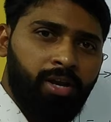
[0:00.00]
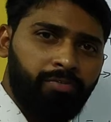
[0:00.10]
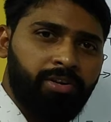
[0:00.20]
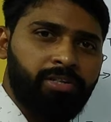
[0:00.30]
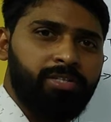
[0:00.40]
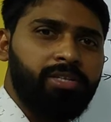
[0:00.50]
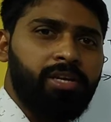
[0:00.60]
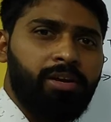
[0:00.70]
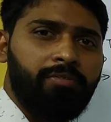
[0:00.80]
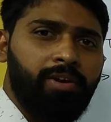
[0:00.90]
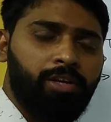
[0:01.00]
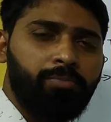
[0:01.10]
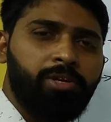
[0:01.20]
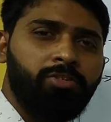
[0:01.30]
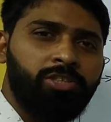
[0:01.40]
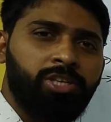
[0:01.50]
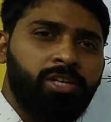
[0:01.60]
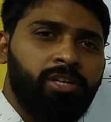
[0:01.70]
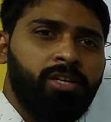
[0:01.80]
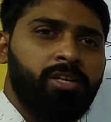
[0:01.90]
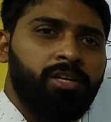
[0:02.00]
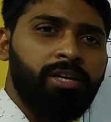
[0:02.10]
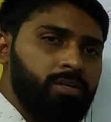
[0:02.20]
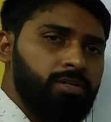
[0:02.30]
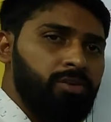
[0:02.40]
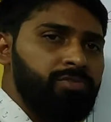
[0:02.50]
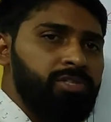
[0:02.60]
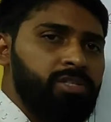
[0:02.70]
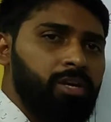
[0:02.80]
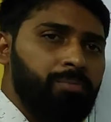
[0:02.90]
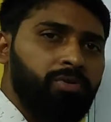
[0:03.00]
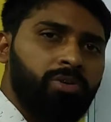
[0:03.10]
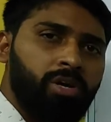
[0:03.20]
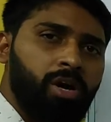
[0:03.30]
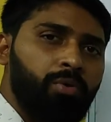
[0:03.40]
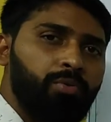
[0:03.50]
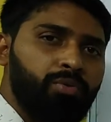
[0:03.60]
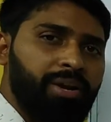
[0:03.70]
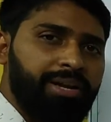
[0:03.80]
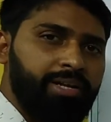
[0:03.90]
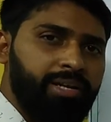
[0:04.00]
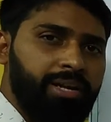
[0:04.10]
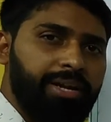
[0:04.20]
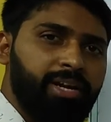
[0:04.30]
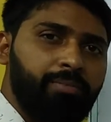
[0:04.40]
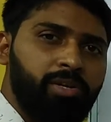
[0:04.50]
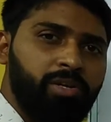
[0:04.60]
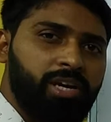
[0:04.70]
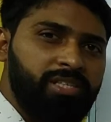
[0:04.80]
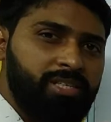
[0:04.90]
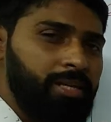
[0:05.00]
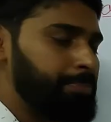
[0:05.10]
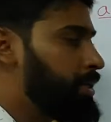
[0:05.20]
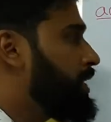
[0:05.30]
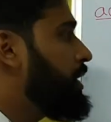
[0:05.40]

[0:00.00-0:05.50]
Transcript: Hello friends, welcome to our channel. So now we see about how to write AWK script.